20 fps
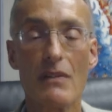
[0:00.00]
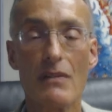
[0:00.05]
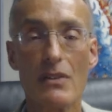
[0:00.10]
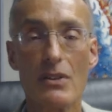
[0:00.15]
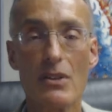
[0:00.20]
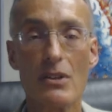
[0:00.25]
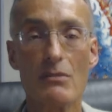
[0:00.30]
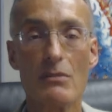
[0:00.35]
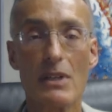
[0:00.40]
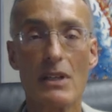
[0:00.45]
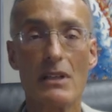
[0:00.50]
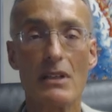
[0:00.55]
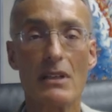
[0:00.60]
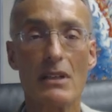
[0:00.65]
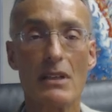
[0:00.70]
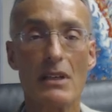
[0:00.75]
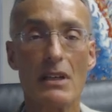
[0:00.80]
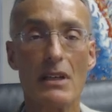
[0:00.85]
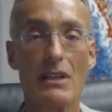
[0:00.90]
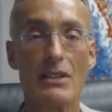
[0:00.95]
Voluma
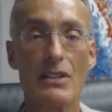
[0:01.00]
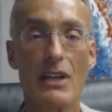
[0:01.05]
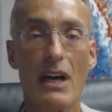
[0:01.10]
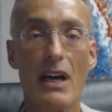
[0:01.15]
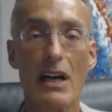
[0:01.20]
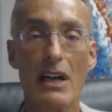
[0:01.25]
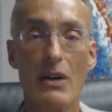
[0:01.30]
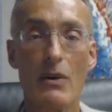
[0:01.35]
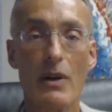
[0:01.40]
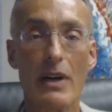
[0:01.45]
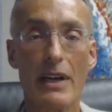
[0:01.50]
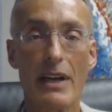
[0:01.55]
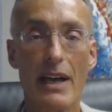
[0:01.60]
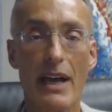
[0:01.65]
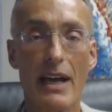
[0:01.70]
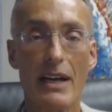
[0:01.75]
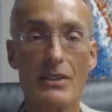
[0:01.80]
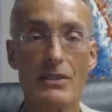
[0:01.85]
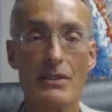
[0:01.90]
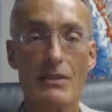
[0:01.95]
is a hyaluronic
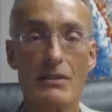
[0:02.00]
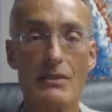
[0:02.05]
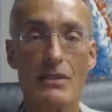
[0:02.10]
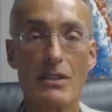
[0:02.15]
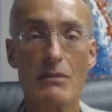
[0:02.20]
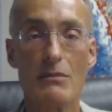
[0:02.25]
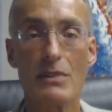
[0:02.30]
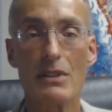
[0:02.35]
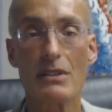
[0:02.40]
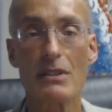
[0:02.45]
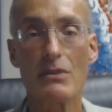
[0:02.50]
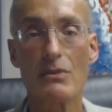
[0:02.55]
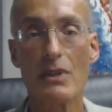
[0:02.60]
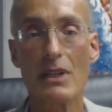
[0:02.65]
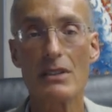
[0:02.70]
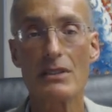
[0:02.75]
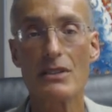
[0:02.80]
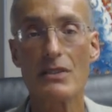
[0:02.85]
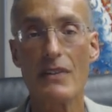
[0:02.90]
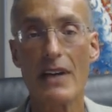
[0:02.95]
acid similar to
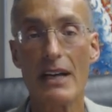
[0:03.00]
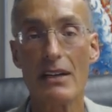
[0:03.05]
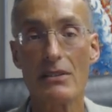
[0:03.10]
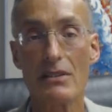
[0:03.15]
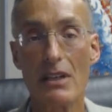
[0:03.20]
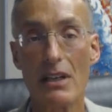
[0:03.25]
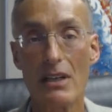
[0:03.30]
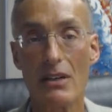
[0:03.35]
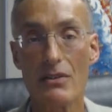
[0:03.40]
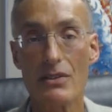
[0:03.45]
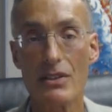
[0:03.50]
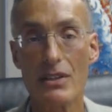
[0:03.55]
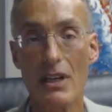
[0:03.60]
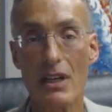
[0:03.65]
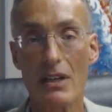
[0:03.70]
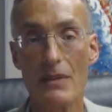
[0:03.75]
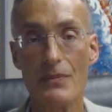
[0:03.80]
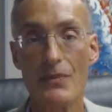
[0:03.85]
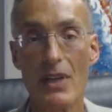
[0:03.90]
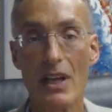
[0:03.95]
what's found in our
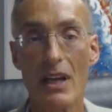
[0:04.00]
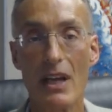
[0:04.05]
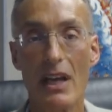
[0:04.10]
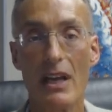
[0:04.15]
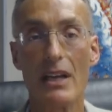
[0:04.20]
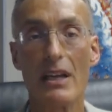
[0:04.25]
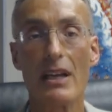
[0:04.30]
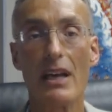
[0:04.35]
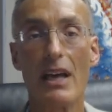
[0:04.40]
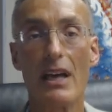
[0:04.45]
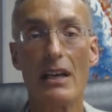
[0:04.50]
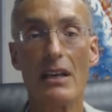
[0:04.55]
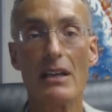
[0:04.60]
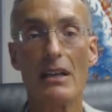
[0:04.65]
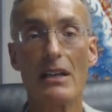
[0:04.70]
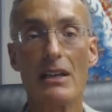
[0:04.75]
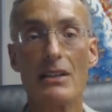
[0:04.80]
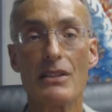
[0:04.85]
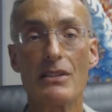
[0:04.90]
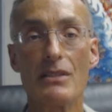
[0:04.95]
skin, and
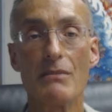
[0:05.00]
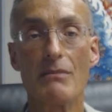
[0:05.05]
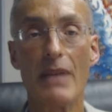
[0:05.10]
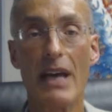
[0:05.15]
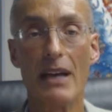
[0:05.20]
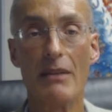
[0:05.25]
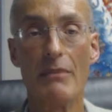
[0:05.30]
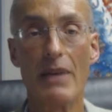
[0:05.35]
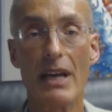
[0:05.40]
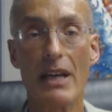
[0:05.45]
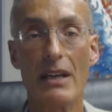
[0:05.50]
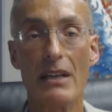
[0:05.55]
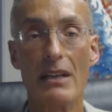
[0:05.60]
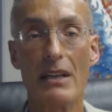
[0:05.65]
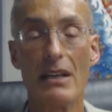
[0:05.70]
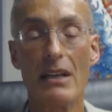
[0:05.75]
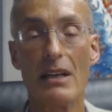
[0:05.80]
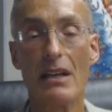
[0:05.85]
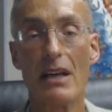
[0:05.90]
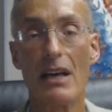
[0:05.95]
again is man-made
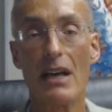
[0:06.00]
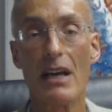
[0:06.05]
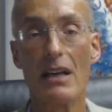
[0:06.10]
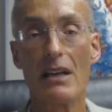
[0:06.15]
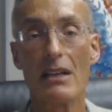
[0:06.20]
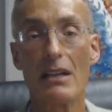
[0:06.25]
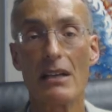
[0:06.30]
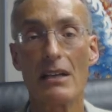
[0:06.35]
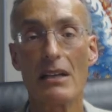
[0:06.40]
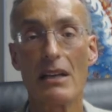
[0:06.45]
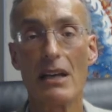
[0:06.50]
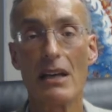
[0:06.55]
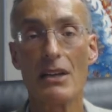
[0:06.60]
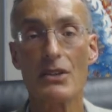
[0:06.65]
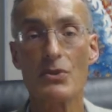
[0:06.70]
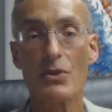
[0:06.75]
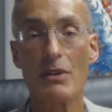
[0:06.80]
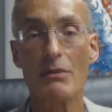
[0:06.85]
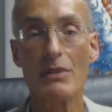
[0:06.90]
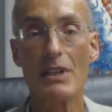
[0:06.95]
and
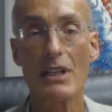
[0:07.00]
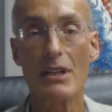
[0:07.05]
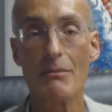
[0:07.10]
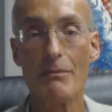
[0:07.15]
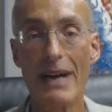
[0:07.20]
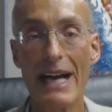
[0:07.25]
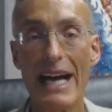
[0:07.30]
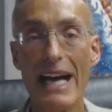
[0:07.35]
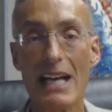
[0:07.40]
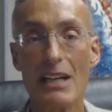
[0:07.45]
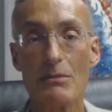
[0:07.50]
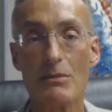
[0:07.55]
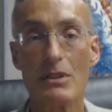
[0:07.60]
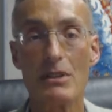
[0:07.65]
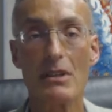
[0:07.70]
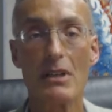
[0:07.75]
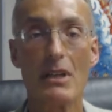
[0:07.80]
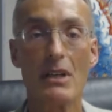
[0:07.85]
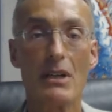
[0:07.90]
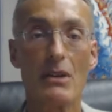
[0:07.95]
extremely
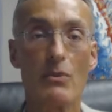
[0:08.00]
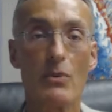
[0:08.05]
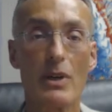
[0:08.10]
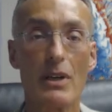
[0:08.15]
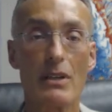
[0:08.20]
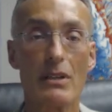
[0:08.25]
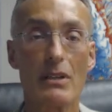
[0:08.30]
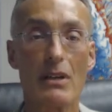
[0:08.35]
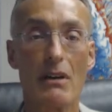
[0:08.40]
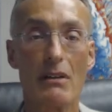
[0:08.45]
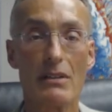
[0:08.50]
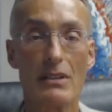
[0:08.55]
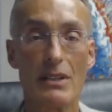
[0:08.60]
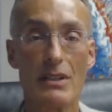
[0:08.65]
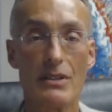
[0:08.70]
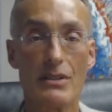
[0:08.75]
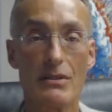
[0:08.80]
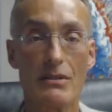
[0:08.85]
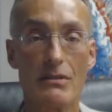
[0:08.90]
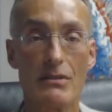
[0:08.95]
compatible with our
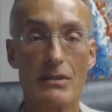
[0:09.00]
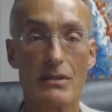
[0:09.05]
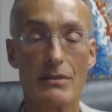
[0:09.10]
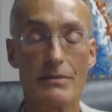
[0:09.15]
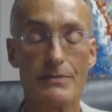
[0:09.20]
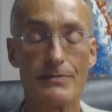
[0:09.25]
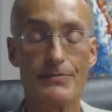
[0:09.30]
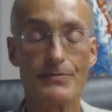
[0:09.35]
tissues.